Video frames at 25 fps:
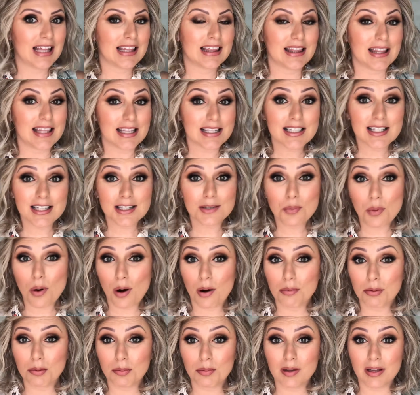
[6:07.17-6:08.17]
this is
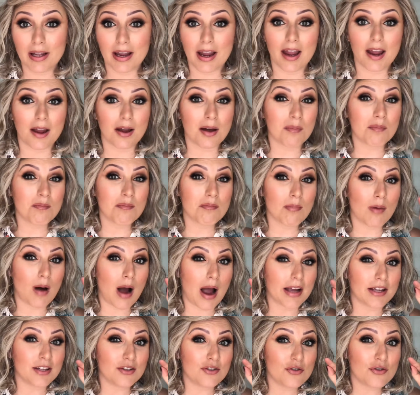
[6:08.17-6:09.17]
probably
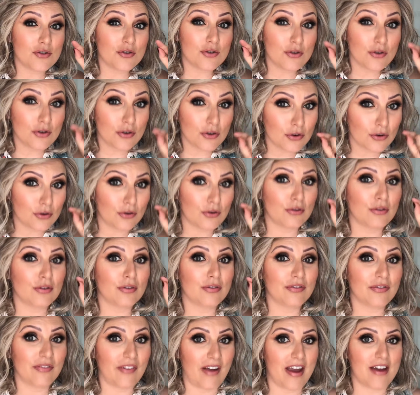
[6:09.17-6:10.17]
my new
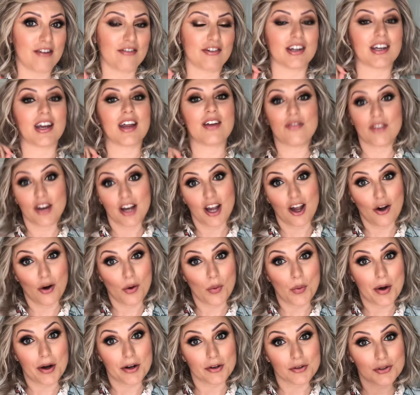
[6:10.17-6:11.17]
favorite in Raquel
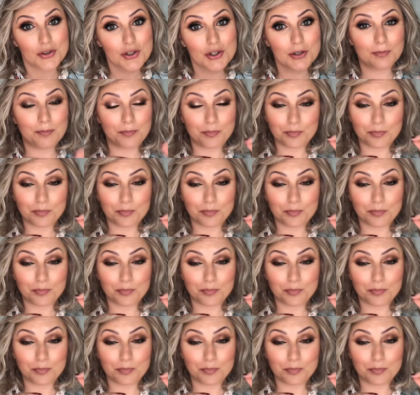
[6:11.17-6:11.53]
Welch.